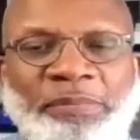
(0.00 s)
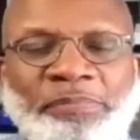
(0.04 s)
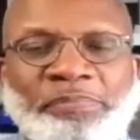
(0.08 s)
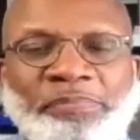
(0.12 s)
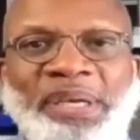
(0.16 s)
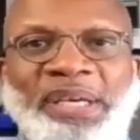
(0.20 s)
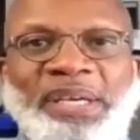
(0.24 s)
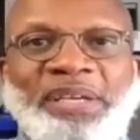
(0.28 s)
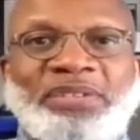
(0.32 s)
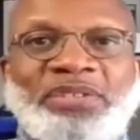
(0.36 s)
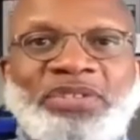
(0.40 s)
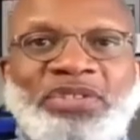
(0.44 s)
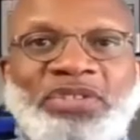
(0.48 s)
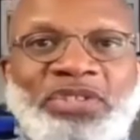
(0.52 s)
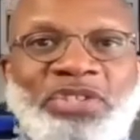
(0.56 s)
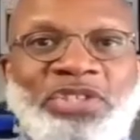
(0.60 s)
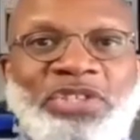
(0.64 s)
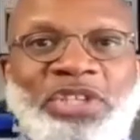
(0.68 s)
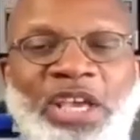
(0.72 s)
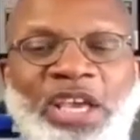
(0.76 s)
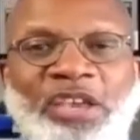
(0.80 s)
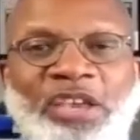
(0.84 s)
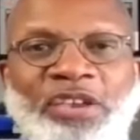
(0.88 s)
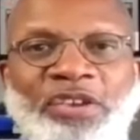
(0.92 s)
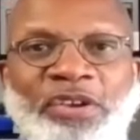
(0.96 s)
and being
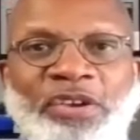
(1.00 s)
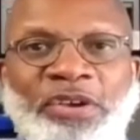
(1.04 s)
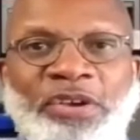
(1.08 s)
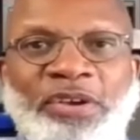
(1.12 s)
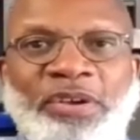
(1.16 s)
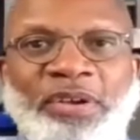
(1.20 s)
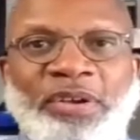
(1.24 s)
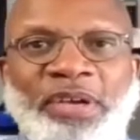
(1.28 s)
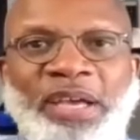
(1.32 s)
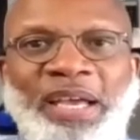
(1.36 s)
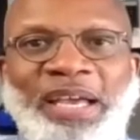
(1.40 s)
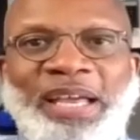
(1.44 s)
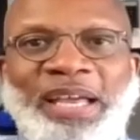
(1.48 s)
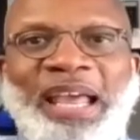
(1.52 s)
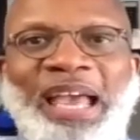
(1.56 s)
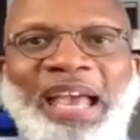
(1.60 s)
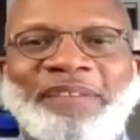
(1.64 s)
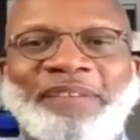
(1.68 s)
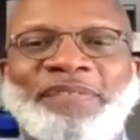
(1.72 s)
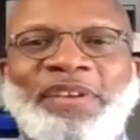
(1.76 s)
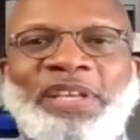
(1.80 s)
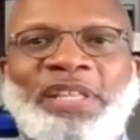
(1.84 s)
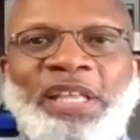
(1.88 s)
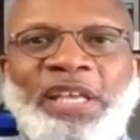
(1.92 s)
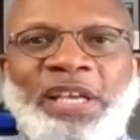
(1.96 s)
senior and
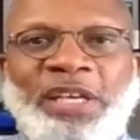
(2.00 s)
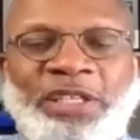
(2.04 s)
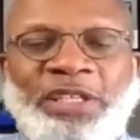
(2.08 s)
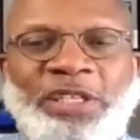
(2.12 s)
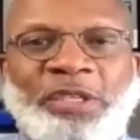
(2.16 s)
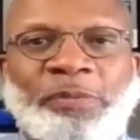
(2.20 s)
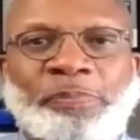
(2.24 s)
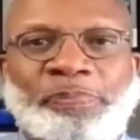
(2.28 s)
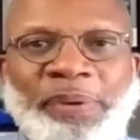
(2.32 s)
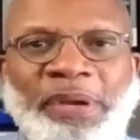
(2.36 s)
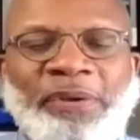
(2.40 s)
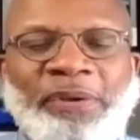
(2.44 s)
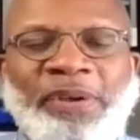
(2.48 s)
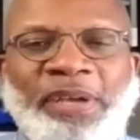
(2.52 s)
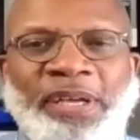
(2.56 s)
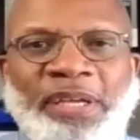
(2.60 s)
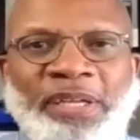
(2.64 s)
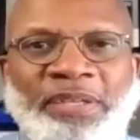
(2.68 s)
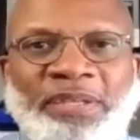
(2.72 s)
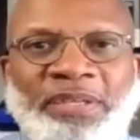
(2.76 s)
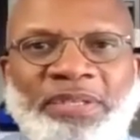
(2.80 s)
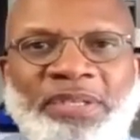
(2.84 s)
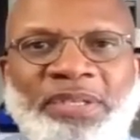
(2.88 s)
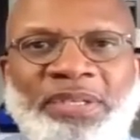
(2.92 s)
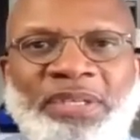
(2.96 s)
having the
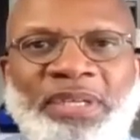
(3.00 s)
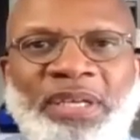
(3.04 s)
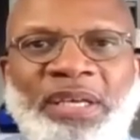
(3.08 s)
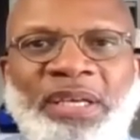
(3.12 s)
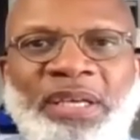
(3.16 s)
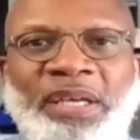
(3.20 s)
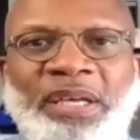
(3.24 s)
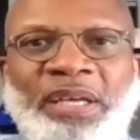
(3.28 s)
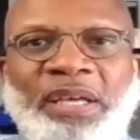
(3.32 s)
experience